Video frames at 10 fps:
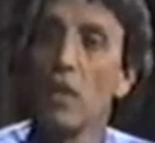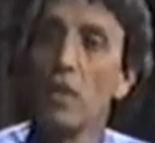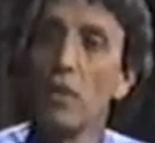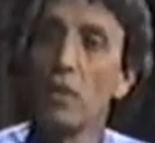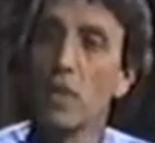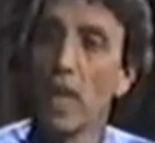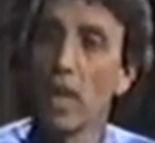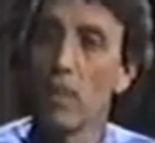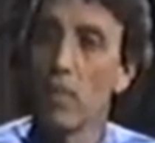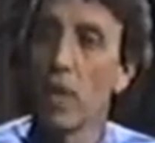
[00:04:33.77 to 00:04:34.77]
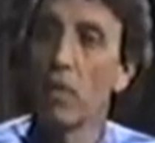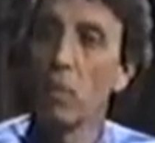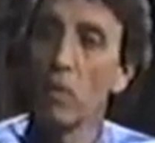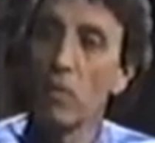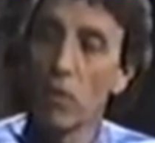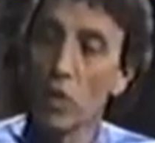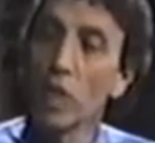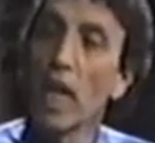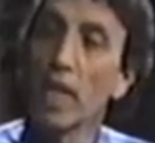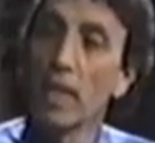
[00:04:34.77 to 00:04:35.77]
do you tell them we first
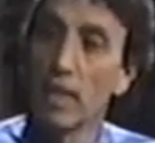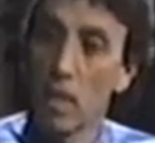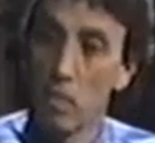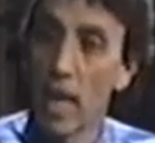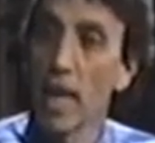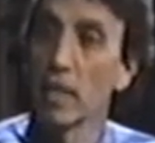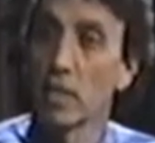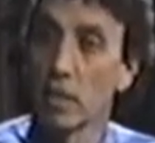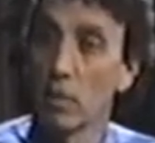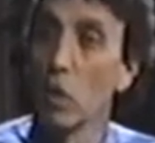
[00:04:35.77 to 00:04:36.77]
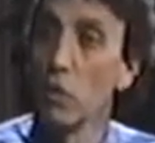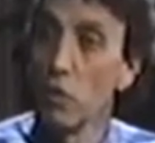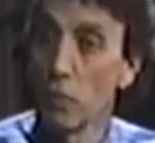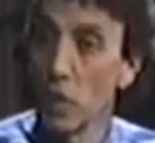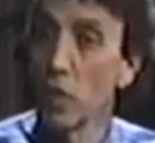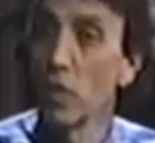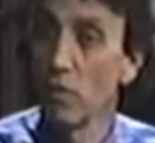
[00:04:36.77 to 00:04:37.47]
got to get that pet out to some good nutrition?